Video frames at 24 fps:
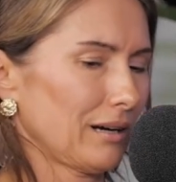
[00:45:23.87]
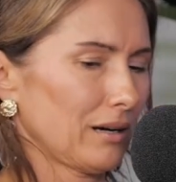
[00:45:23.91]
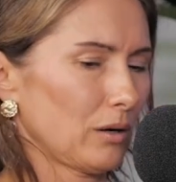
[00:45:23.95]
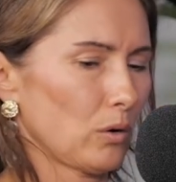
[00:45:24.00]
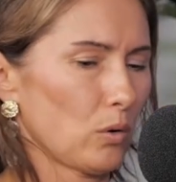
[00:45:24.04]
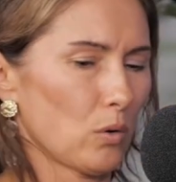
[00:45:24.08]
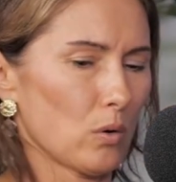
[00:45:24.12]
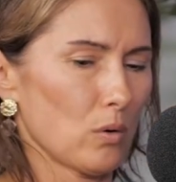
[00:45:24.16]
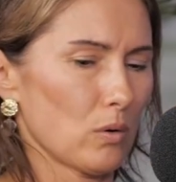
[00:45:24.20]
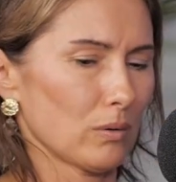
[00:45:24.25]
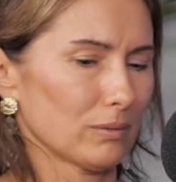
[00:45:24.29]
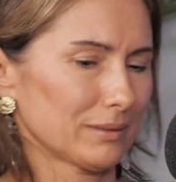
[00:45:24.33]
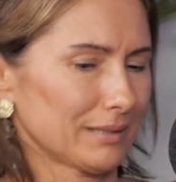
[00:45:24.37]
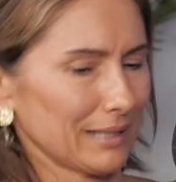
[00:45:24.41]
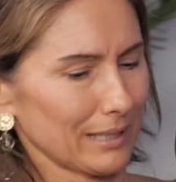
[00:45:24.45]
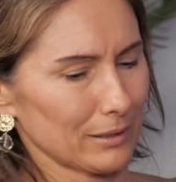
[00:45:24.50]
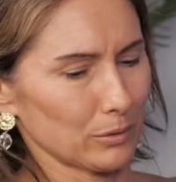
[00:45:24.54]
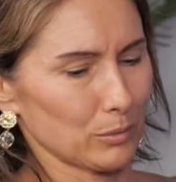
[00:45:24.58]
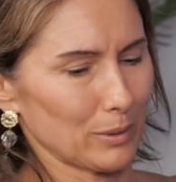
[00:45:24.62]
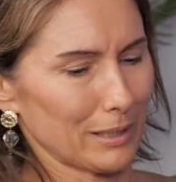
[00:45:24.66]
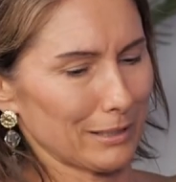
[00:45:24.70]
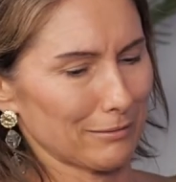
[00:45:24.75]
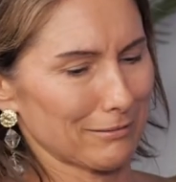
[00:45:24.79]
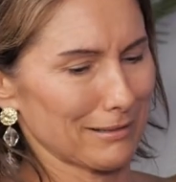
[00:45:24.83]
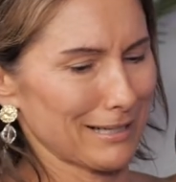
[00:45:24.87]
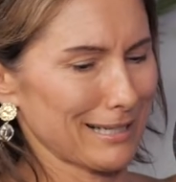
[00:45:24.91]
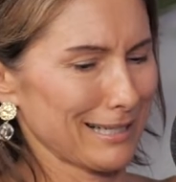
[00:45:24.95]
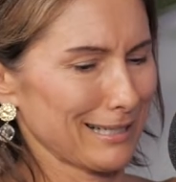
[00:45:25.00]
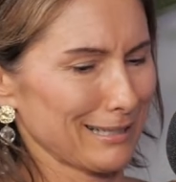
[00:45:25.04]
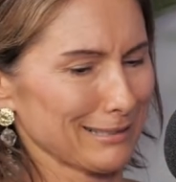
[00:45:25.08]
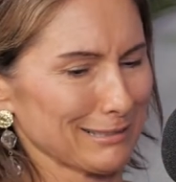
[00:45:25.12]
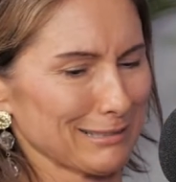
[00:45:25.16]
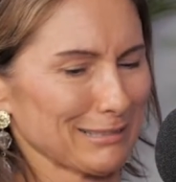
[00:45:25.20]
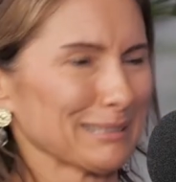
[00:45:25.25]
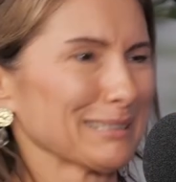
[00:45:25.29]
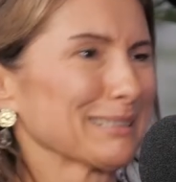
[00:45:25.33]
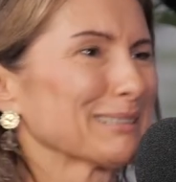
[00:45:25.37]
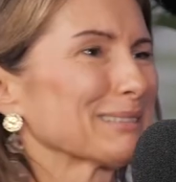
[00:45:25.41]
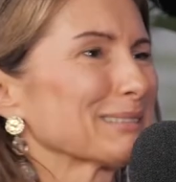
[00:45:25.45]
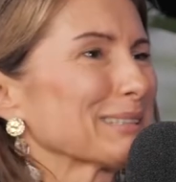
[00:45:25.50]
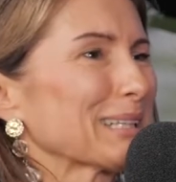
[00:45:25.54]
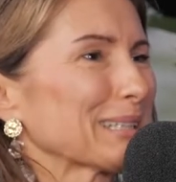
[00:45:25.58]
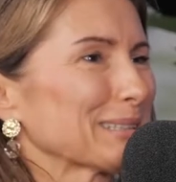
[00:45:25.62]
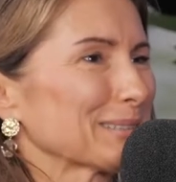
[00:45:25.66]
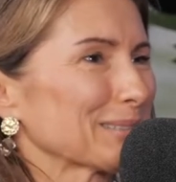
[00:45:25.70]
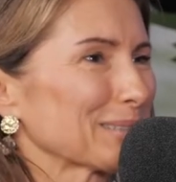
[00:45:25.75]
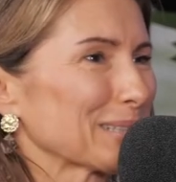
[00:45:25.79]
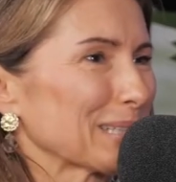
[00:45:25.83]
Or the other way around and
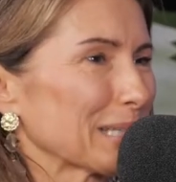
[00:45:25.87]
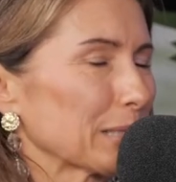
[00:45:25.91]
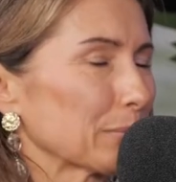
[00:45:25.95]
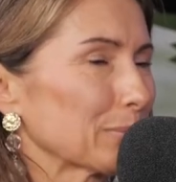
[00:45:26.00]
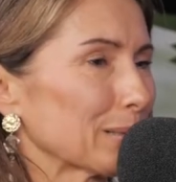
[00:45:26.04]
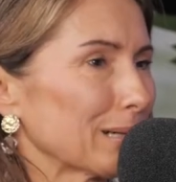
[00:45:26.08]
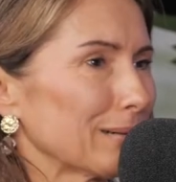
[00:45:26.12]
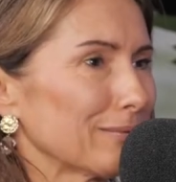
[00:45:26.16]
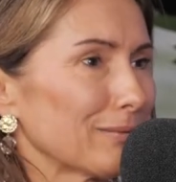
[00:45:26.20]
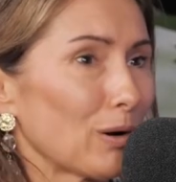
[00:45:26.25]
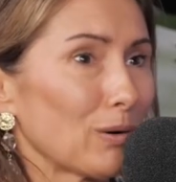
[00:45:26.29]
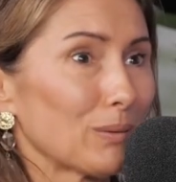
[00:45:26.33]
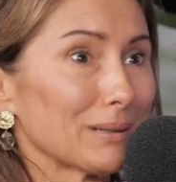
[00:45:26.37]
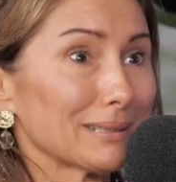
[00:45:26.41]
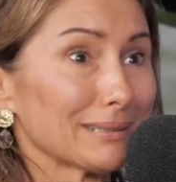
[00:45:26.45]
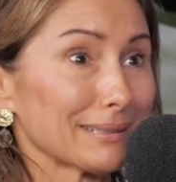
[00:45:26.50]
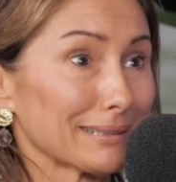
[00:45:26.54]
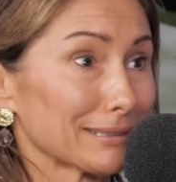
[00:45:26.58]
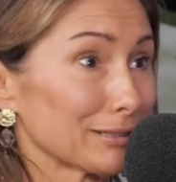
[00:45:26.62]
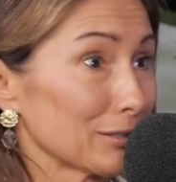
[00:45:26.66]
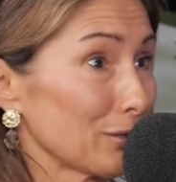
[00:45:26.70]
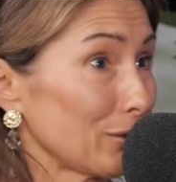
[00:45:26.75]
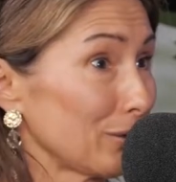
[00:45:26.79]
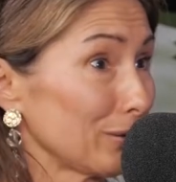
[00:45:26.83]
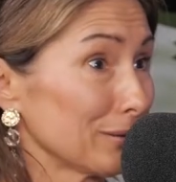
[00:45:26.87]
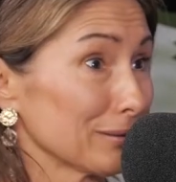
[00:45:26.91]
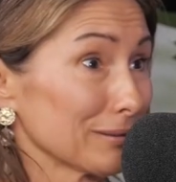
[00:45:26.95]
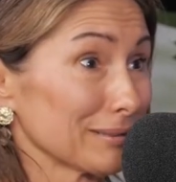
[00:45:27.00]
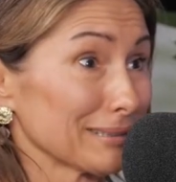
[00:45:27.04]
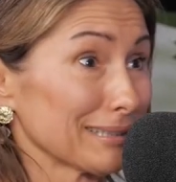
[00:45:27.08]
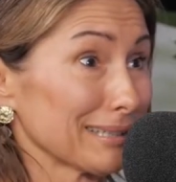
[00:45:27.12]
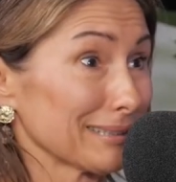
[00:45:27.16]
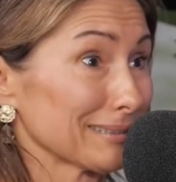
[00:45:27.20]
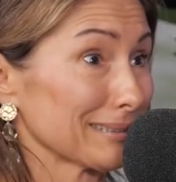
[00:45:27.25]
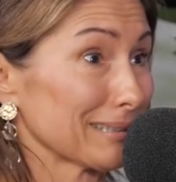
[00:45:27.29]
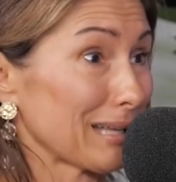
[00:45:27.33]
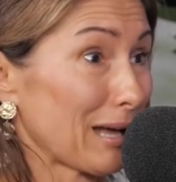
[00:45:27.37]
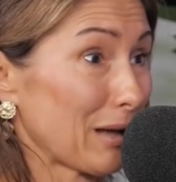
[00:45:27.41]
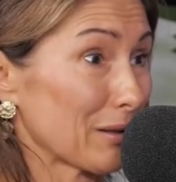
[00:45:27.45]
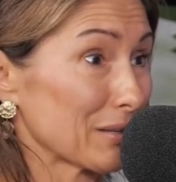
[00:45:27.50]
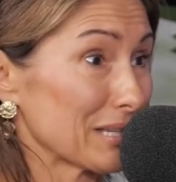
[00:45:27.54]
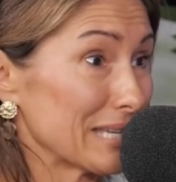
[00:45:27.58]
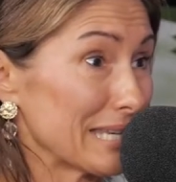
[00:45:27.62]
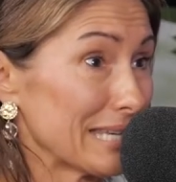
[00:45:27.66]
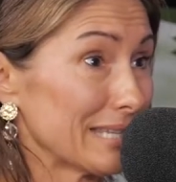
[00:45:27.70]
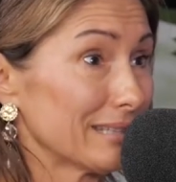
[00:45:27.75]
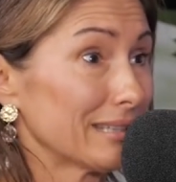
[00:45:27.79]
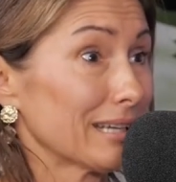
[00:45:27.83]
that sort of thing. But I've always no, that I
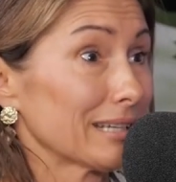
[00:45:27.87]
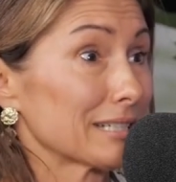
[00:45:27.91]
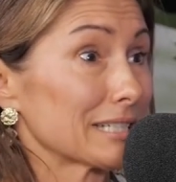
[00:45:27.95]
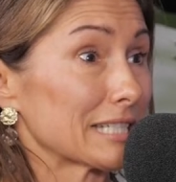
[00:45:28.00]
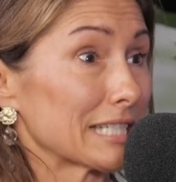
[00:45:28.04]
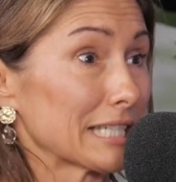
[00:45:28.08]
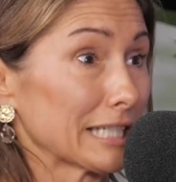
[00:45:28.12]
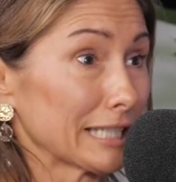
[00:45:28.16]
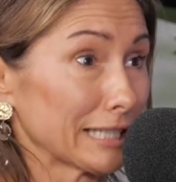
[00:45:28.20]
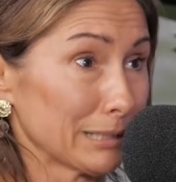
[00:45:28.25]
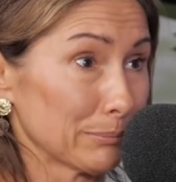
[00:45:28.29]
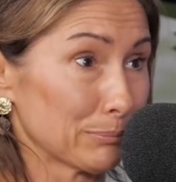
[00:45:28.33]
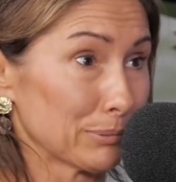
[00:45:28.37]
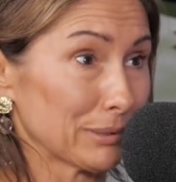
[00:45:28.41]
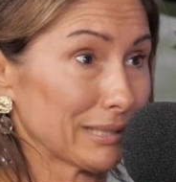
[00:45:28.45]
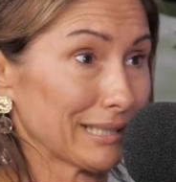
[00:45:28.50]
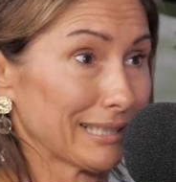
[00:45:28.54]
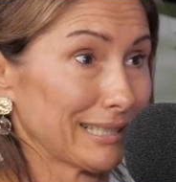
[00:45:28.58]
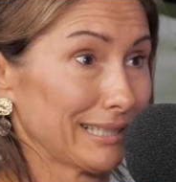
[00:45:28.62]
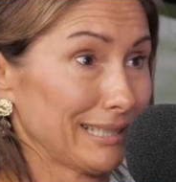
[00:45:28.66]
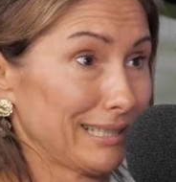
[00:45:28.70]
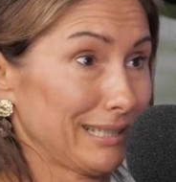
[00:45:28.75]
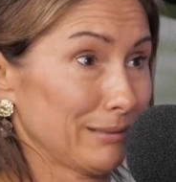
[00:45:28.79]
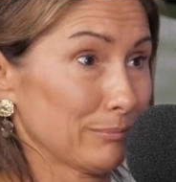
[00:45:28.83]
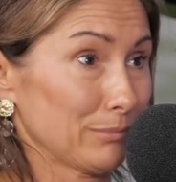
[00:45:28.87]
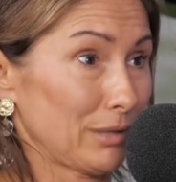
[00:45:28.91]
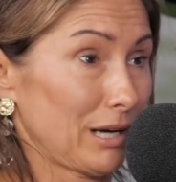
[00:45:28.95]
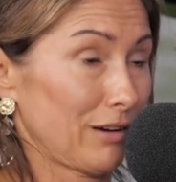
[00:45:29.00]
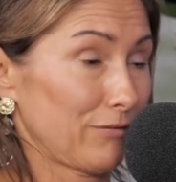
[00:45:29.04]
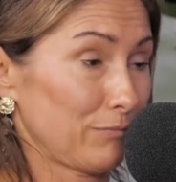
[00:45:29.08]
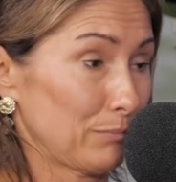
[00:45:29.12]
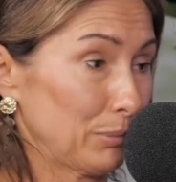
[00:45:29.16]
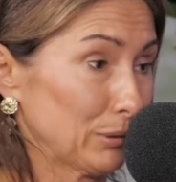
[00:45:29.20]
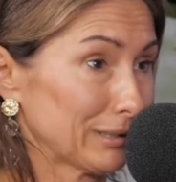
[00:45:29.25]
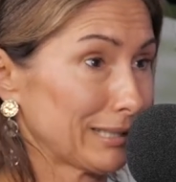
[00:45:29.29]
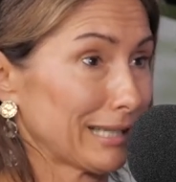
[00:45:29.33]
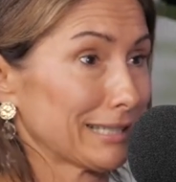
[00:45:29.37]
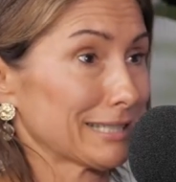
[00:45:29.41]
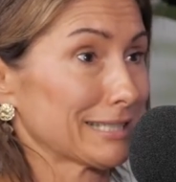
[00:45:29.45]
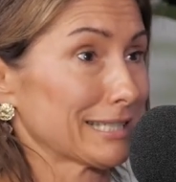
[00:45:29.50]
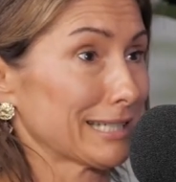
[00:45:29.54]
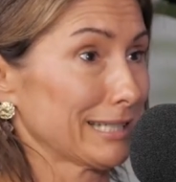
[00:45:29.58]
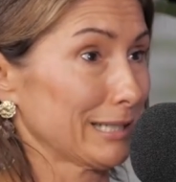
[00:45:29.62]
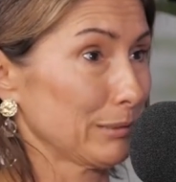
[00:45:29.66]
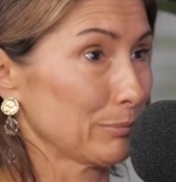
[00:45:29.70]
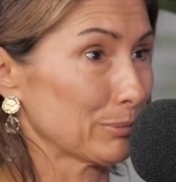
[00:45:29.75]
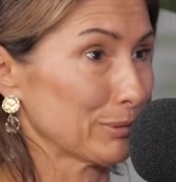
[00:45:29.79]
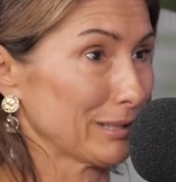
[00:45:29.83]
need that deliberately I've put that
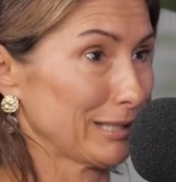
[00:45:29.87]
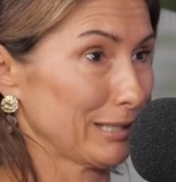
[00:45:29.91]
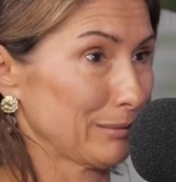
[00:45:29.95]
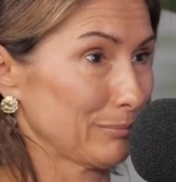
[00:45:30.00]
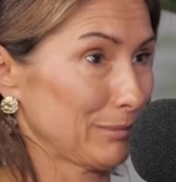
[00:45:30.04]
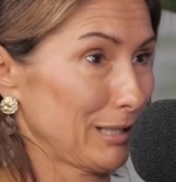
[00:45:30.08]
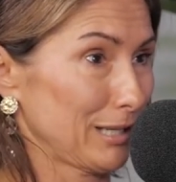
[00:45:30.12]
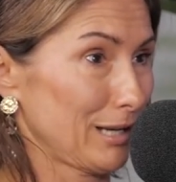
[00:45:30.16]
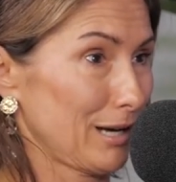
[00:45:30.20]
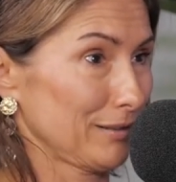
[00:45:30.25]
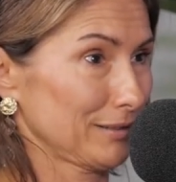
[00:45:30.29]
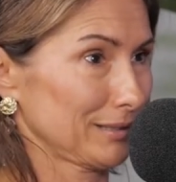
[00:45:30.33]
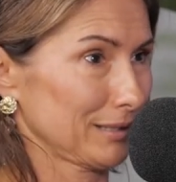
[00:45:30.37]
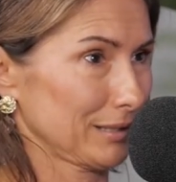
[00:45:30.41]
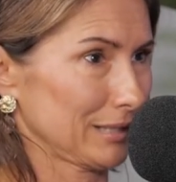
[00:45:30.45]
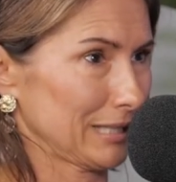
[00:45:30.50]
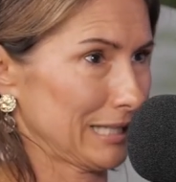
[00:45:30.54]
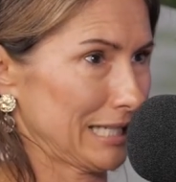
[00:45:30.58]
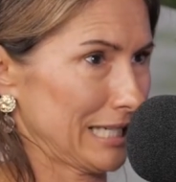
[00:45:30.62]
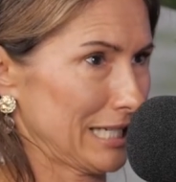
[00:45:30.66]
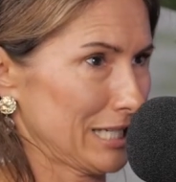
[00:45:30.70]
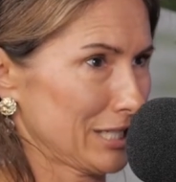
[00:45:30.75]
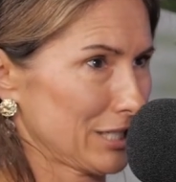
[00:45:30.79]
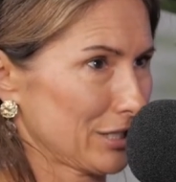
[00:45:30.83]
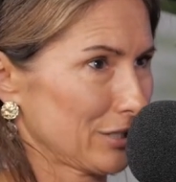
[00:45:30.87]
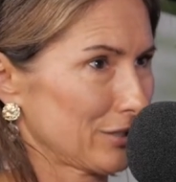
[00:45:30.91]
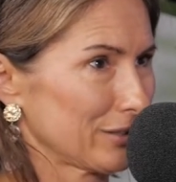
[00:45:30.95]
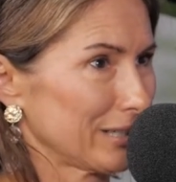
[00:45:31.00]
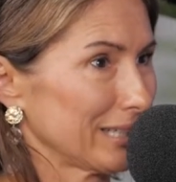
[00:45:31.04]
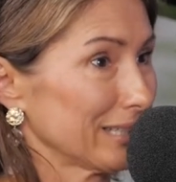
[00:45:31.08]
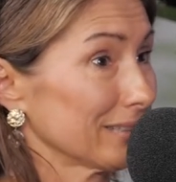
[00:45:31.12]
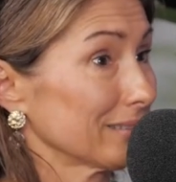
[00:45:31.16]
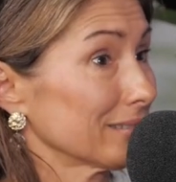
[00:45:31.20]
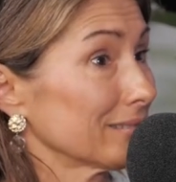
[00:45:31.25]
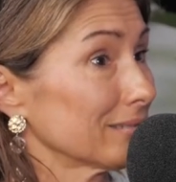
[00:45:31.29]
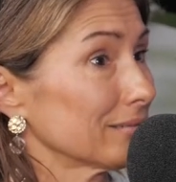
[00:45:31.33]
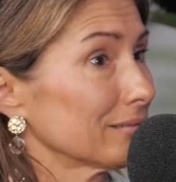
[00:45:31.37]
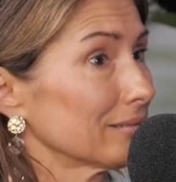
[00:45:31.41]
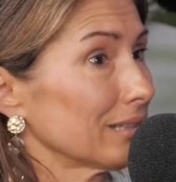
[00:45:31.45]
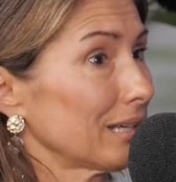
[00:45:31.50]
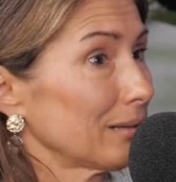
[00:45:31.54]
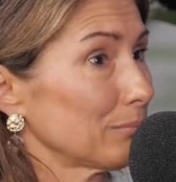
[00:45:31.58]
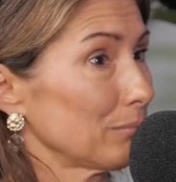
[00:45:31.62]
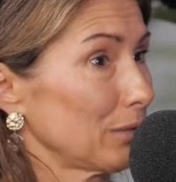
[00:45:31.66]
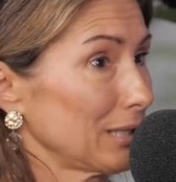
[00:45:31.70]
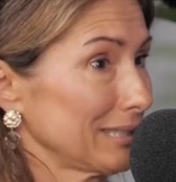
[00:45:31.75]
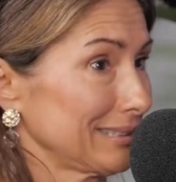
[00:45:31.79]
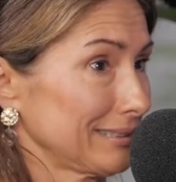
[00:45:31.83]
deliberately in my life so I can integrate
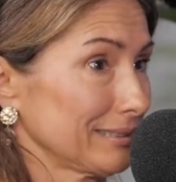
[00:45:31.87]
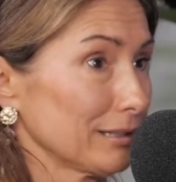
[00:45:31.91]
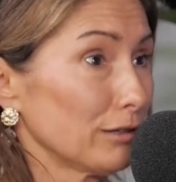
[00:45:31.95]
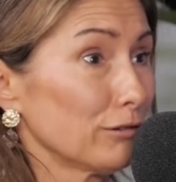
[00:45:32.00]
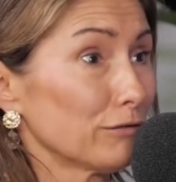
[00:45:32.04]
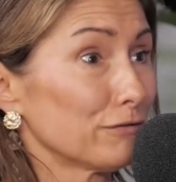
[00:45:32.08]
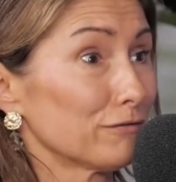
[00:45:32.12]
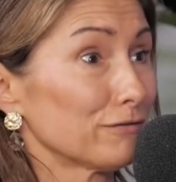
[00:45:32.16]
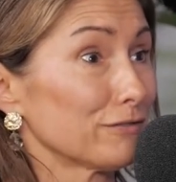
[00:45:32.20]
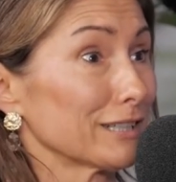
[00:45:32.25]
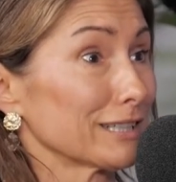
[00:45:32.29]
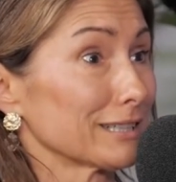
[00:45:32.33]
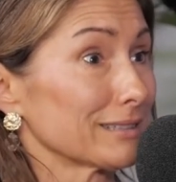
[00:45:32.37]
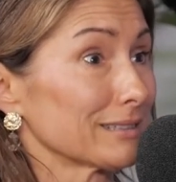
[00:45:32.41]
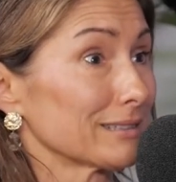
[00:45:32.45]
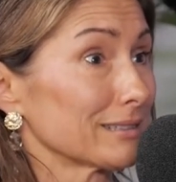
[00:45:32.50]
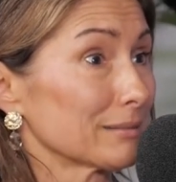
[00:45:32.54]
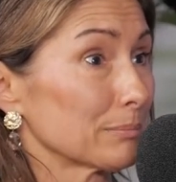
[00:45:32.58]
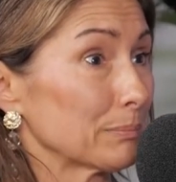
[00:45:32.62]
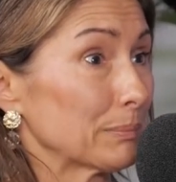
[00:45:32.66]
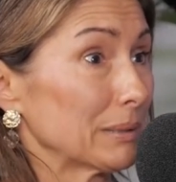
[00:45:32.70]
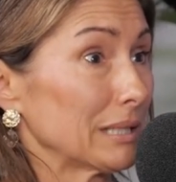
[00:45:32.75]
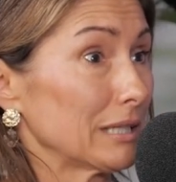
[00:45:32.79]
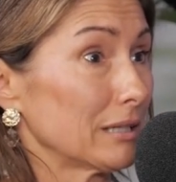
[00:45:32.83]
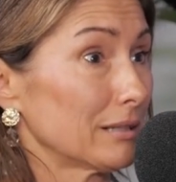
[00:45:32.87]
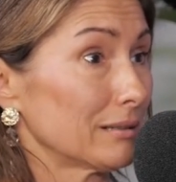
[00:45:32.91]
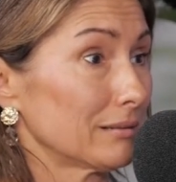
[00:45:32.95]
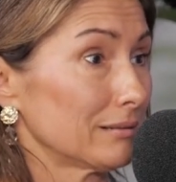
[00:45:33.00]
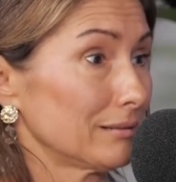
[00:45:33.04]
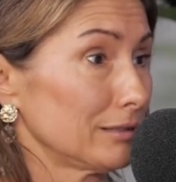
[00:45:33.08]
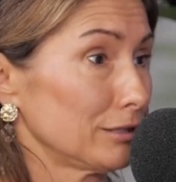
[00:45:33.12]
myself and be,